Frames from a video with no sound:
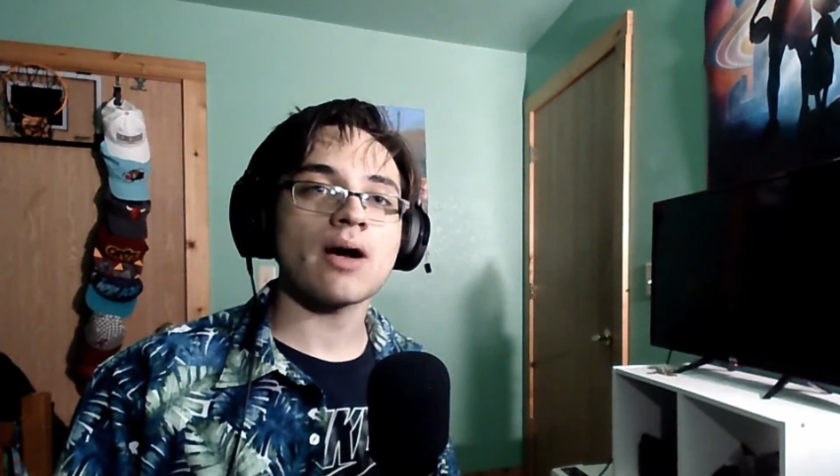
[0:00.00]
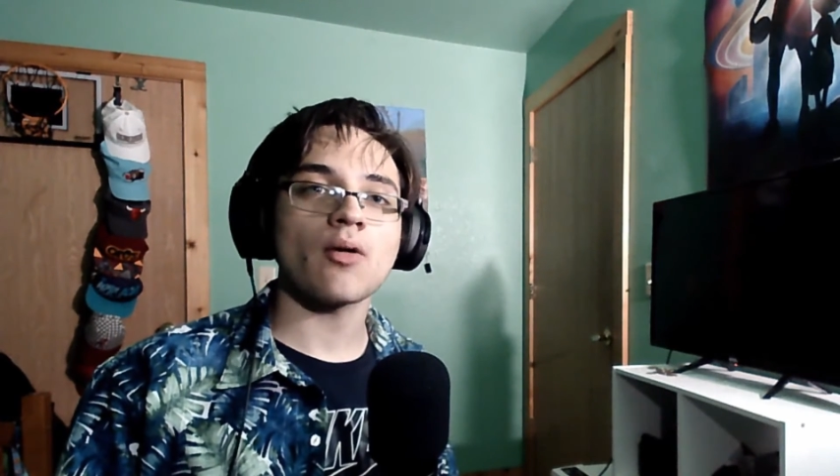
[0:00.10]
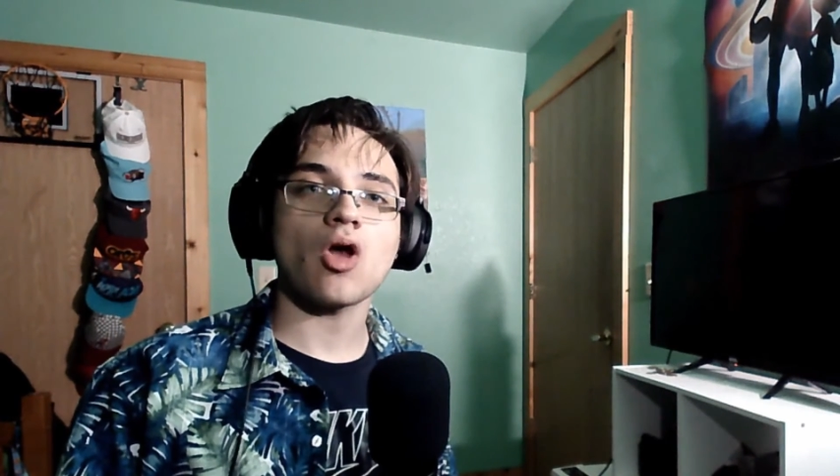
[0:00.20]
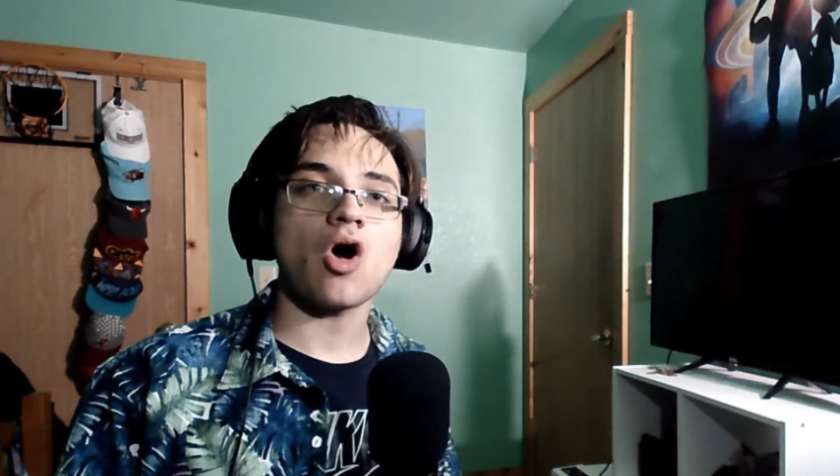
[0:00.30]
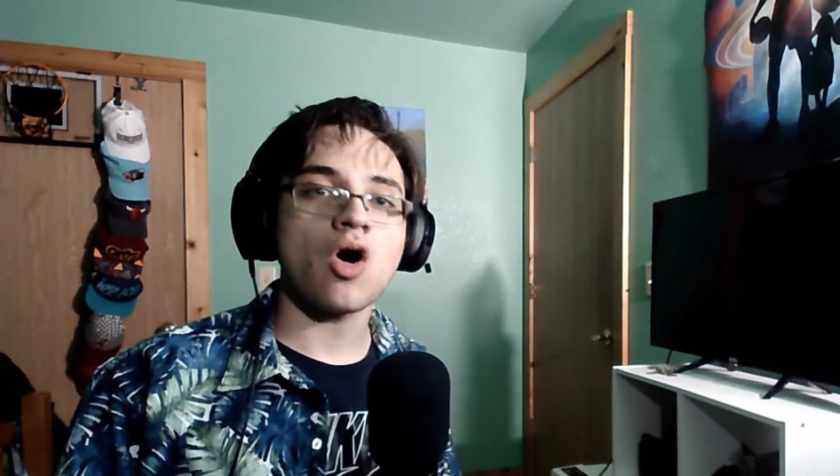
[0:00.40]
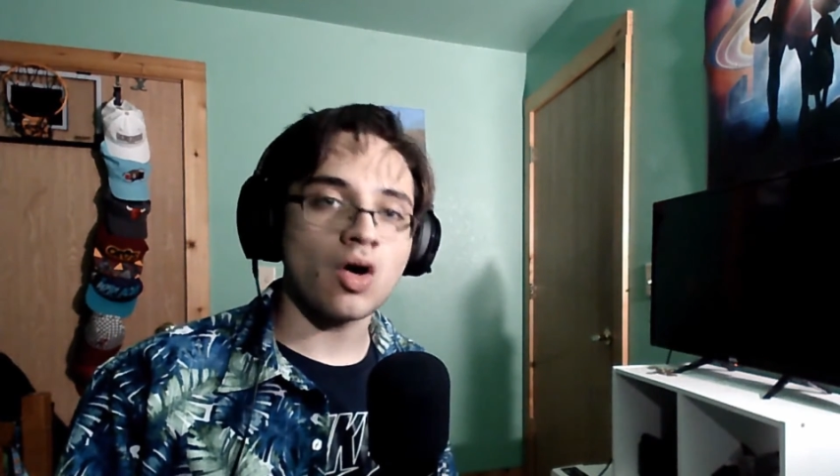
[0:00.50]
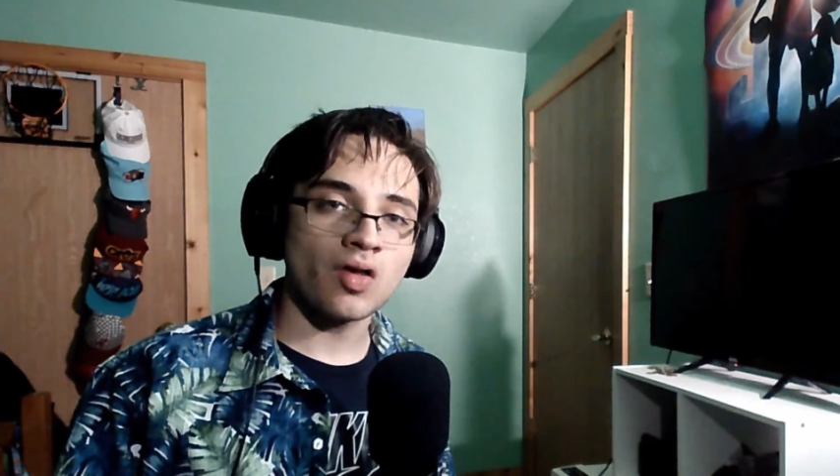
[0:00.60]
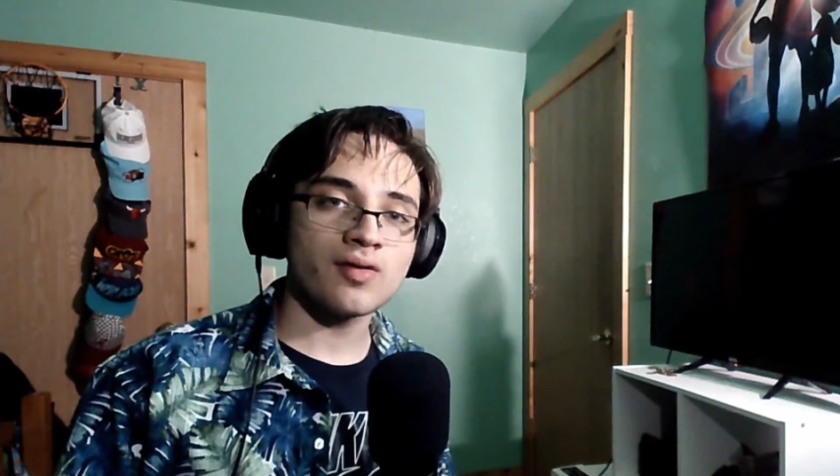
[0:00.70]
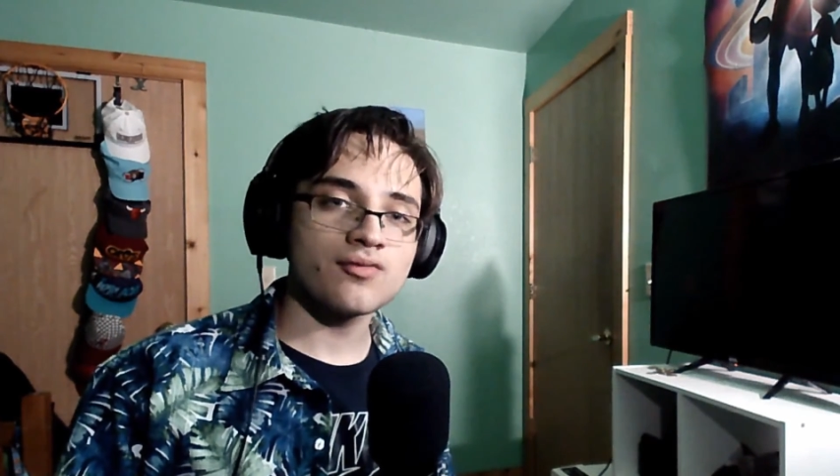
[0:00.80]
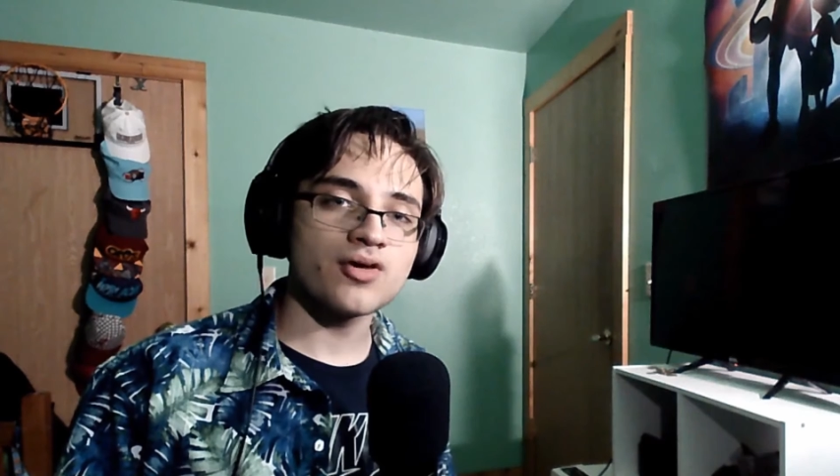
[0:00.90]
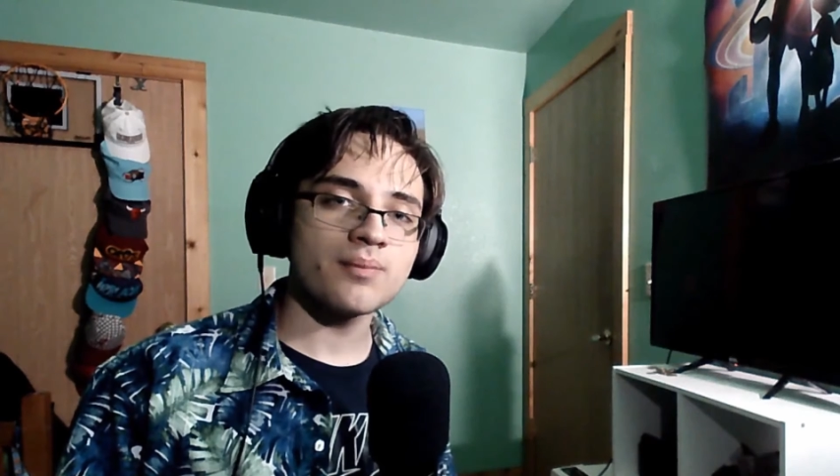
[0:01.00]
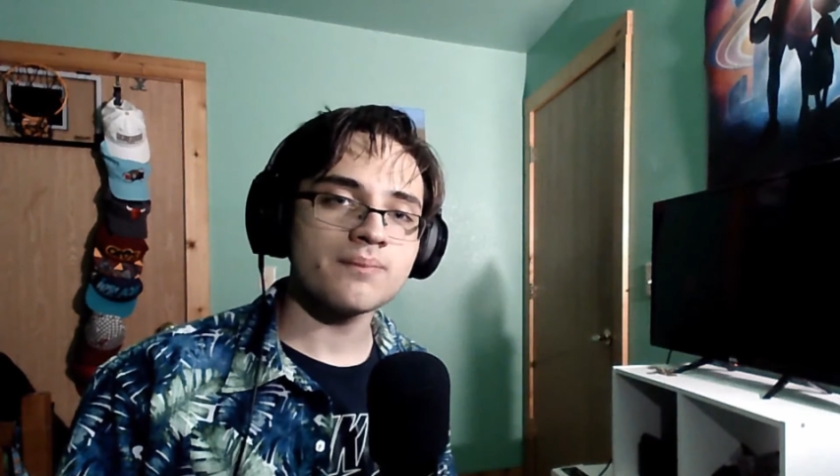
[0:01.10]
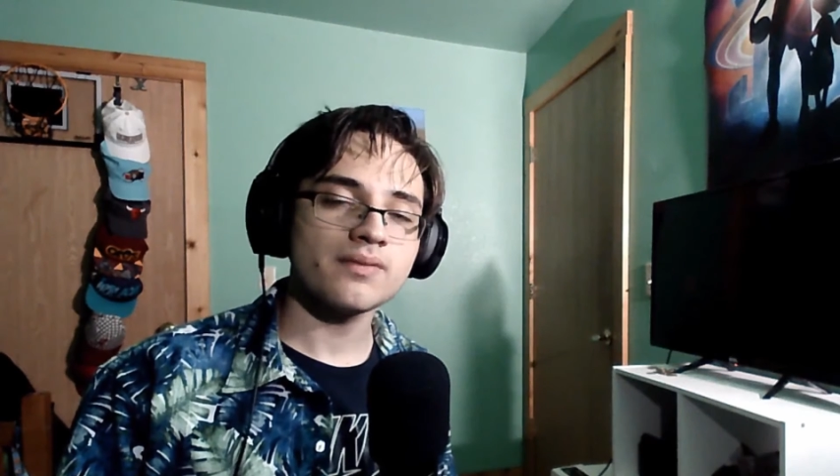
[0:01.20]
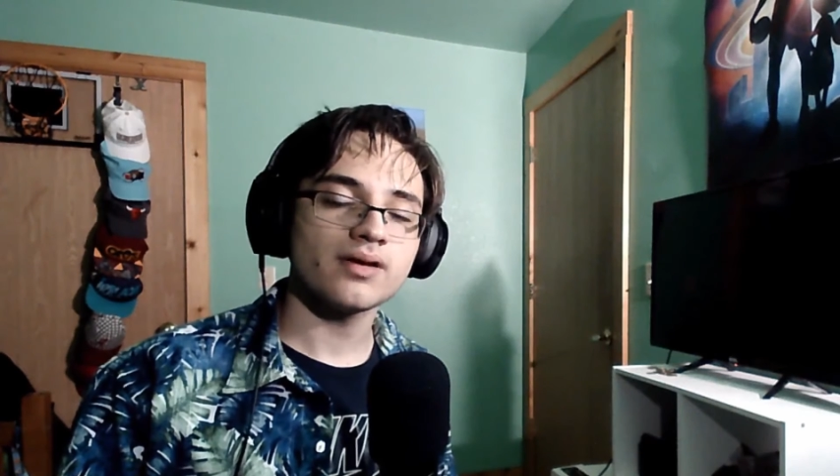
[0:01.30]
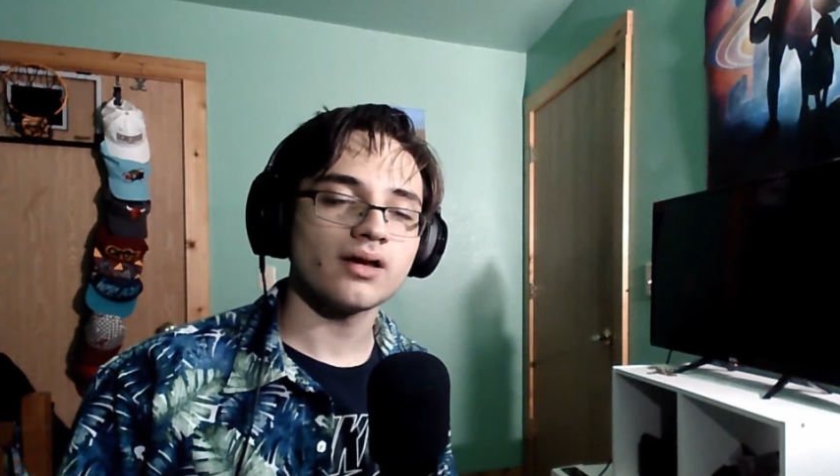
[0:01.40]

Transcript: out all of them?